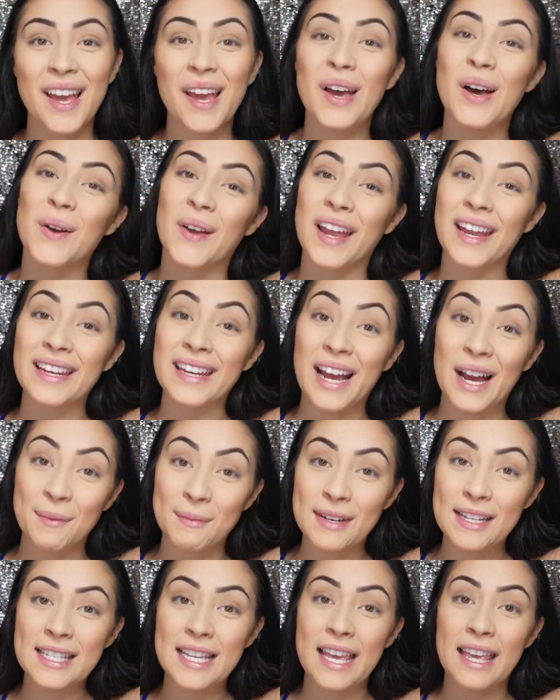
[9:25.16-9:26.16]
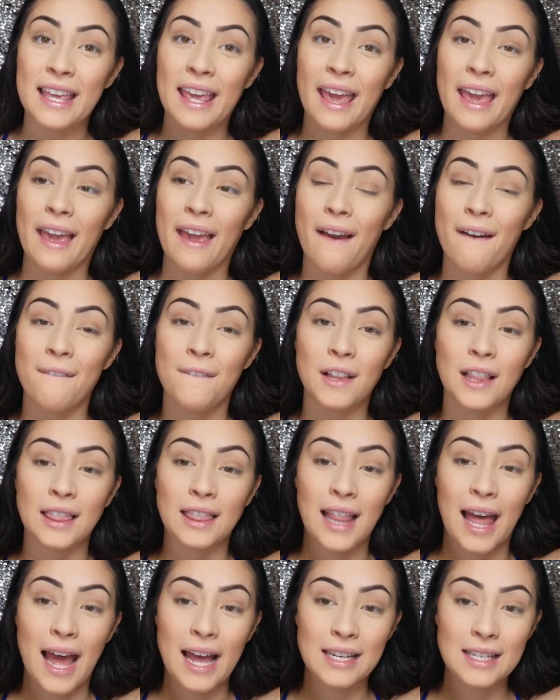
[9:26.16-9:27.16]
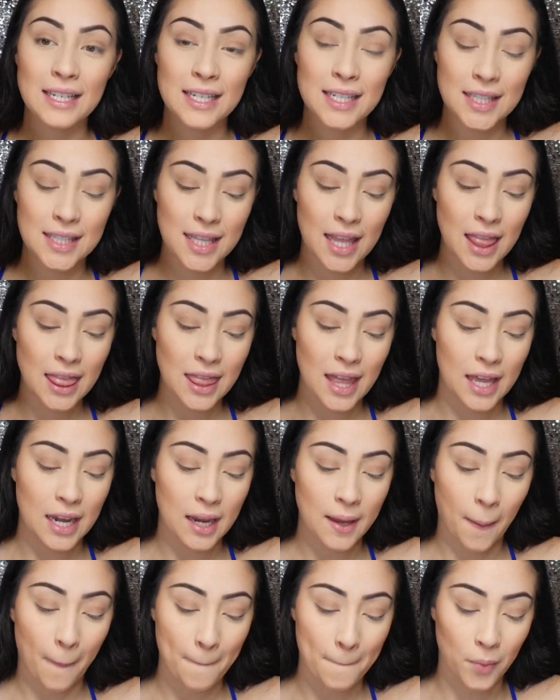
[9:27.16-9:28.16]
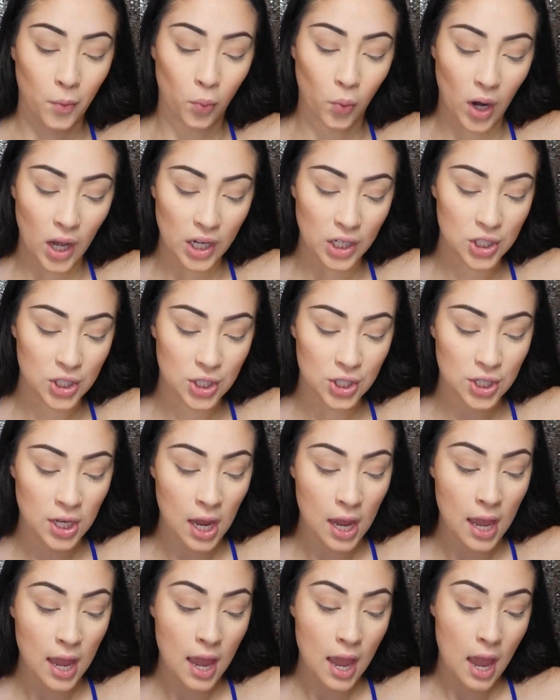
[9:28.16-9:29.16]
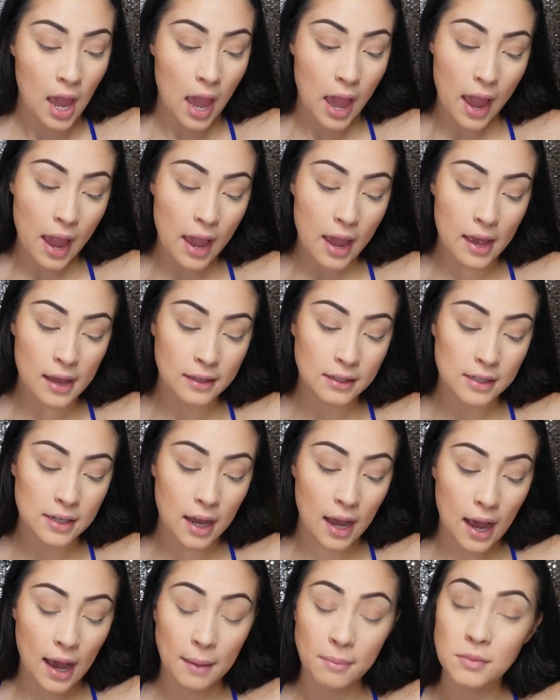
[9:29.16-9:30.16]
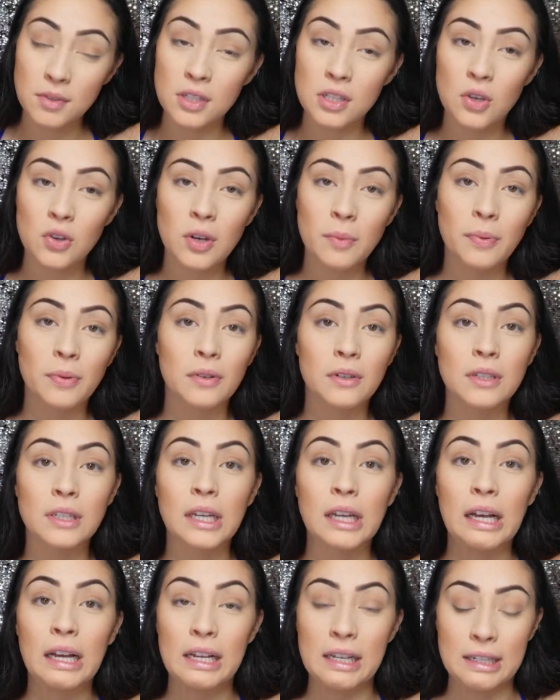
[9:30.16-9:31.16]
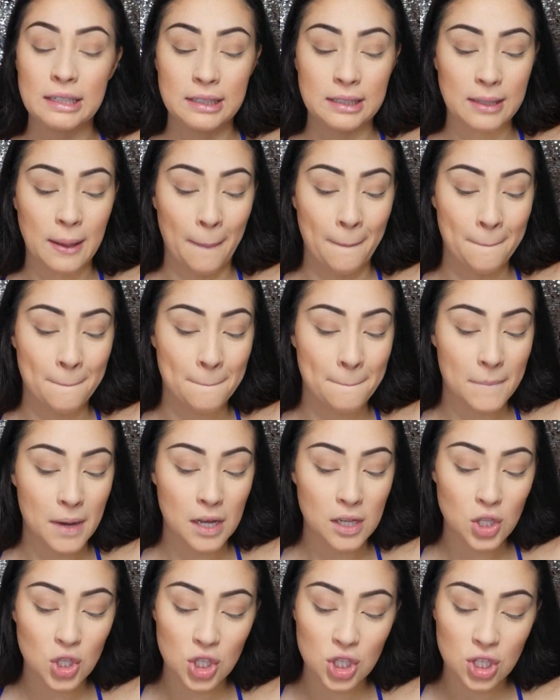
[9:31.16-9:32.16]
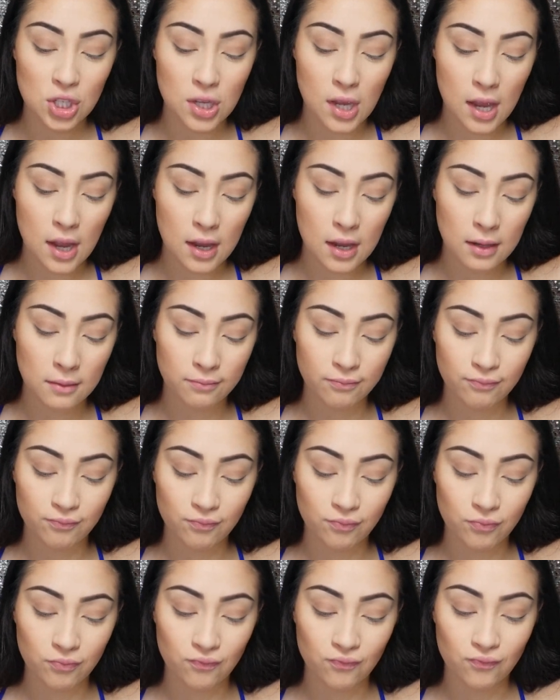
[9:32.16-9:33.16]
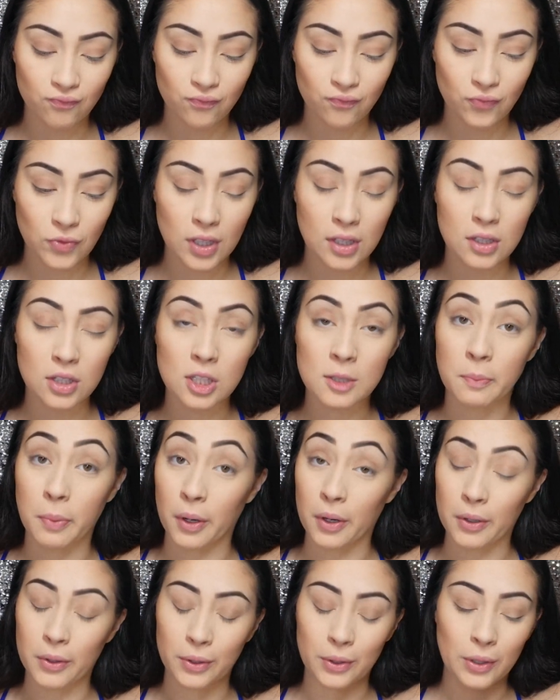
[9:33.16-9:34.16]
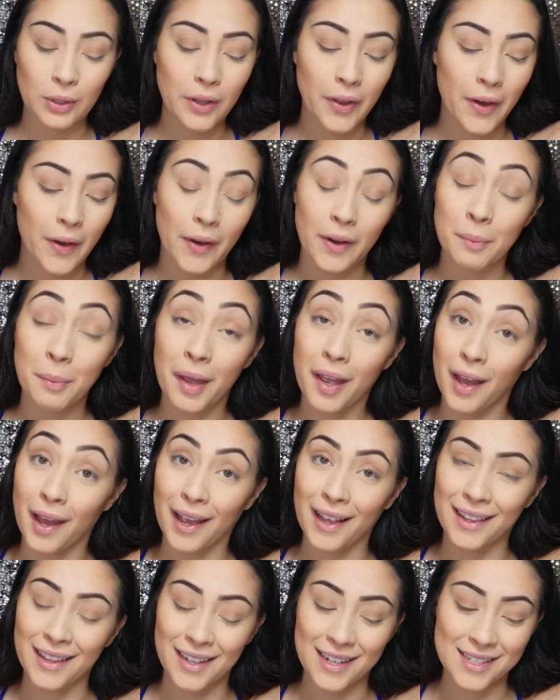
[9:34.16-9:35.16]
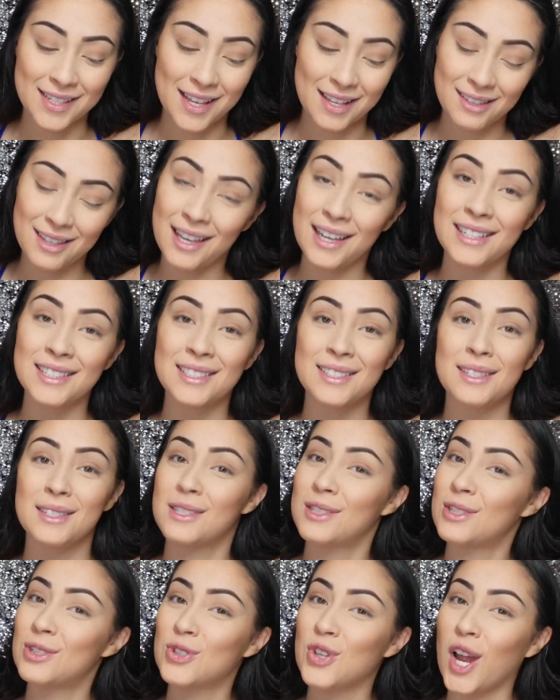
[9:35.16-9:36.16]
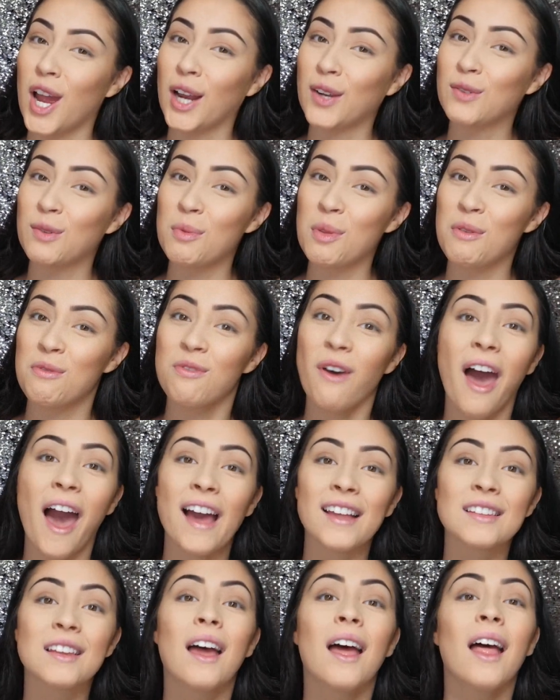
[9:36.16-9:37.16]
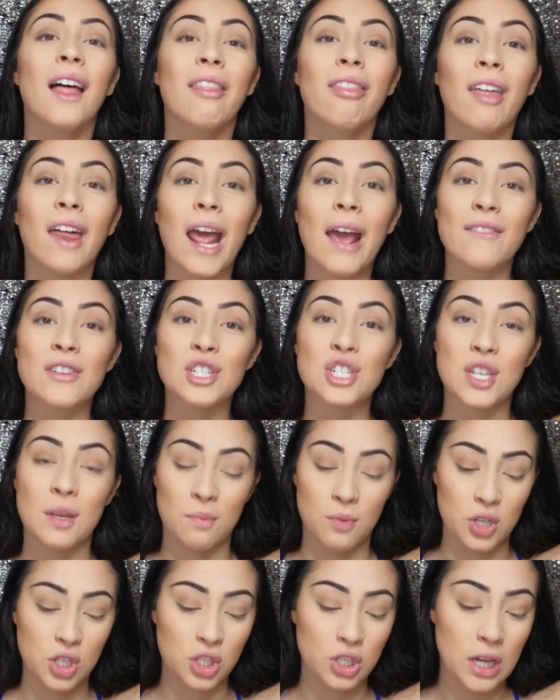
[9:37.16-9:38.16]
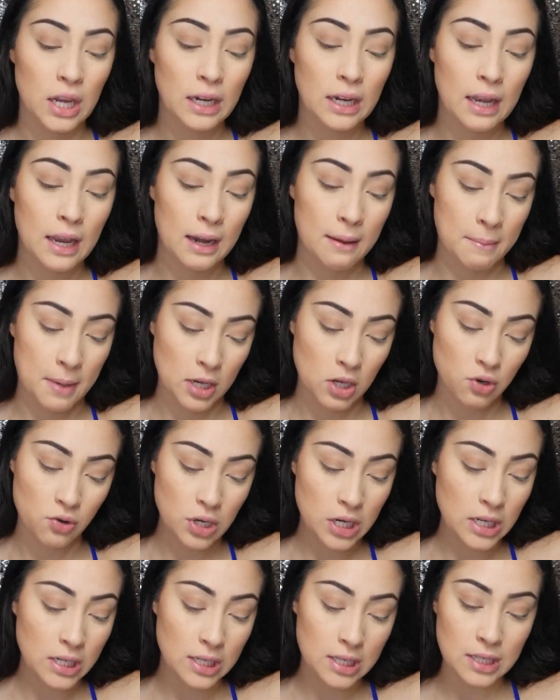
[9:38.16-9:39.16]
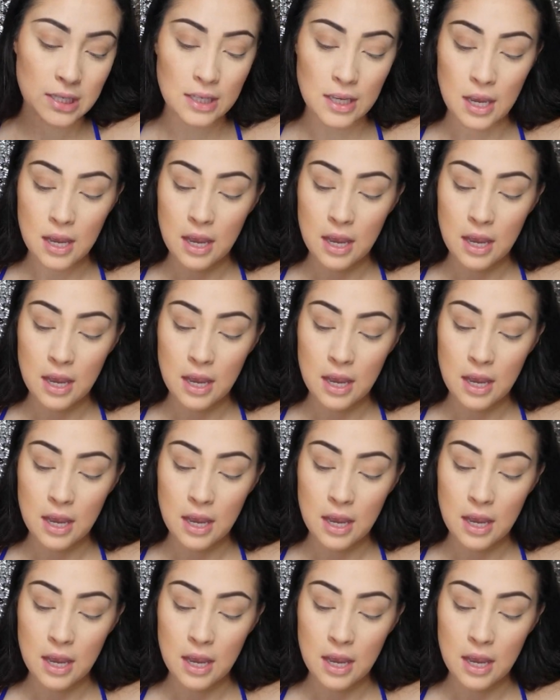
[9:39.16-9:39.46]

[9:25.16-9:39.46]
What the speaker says: Okay, now I'm going to take a flat synthetic brush and I'm just going to put as much sparkle on my eyelid as I can to distract from the fact that I have a shimmery shade in my crease.